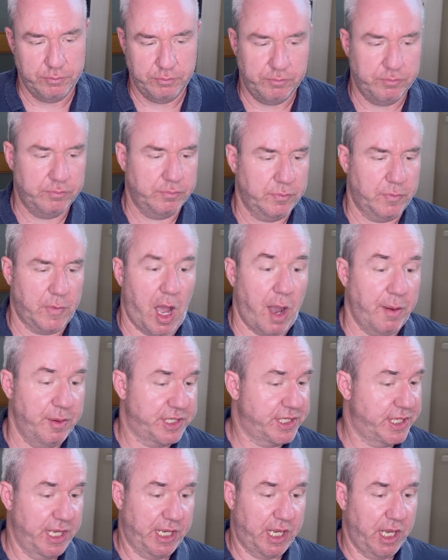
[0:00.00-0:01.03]
I was
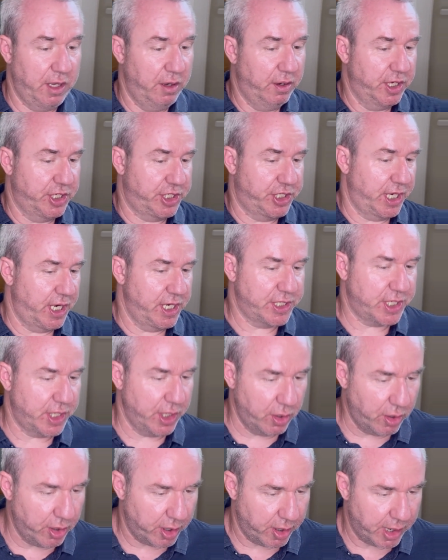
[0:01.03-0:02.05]
thinking you could change the order.
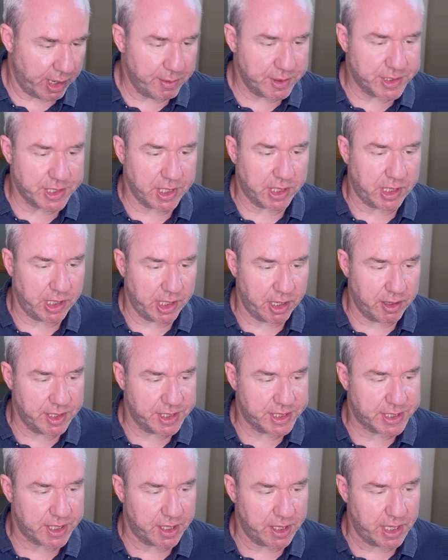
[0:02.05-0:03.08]
It was a clear and
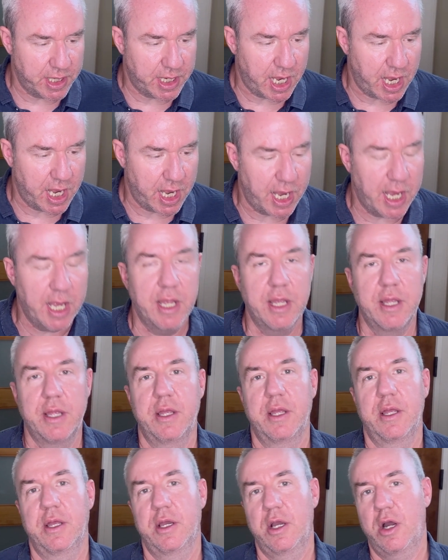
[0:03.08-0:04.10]
sunny day,
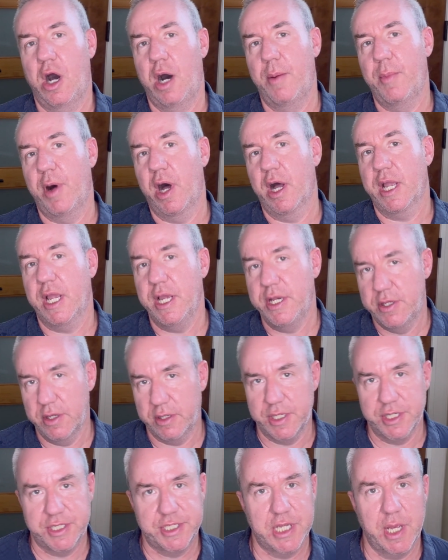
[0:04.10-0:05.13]
comma. He took a
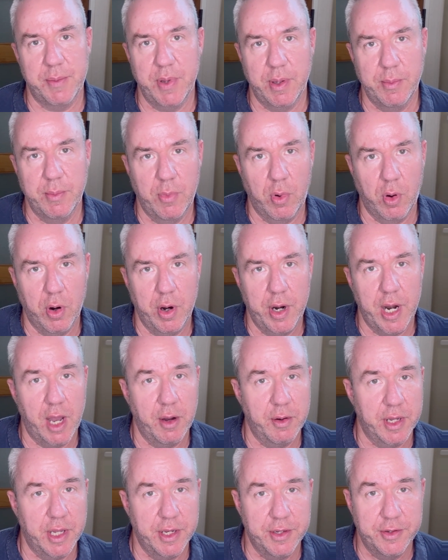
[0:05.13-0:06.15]
supping board out into
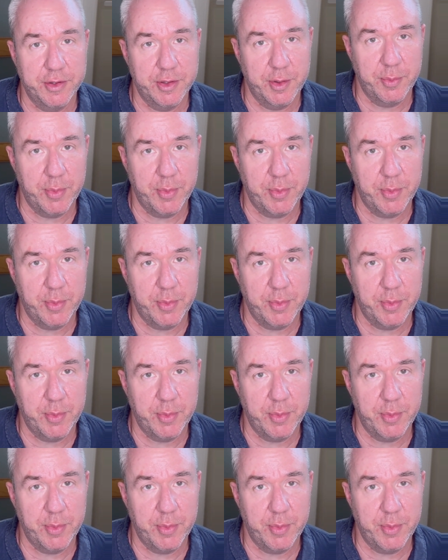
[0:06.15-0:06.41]
the bay.